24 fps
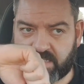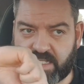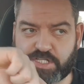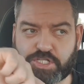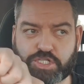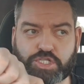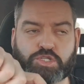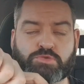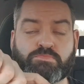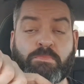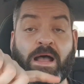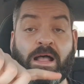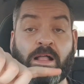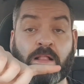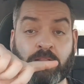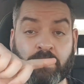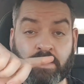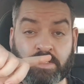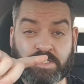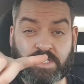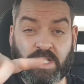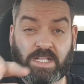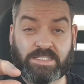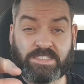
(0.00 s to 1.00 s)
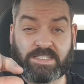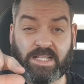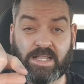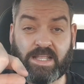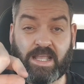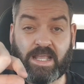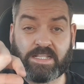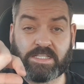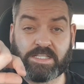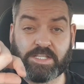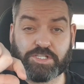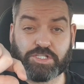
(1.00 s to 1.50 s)
this smells, I'll tell
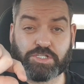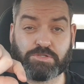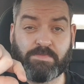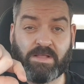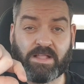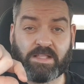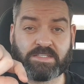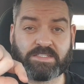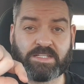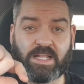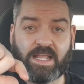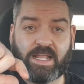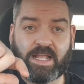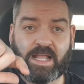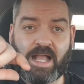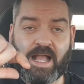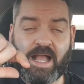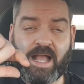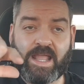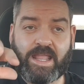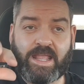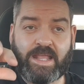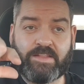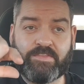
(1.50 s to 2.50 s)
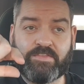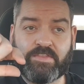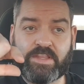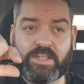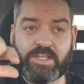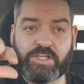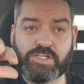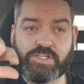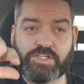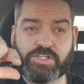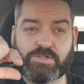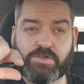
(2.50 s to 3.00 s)
you, this smells like a high-end
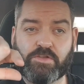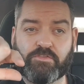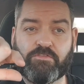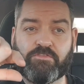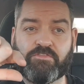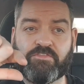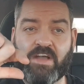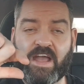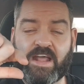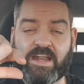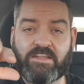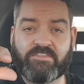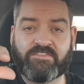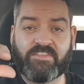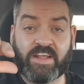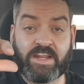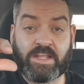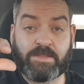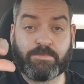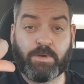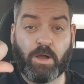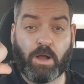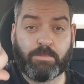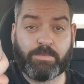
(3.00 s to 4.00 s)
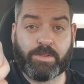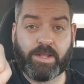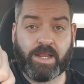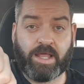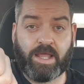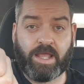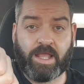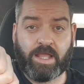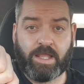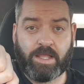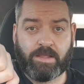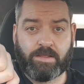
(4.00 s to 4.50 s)
niche, very, very
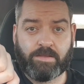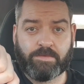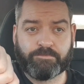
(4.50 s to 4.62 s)
popular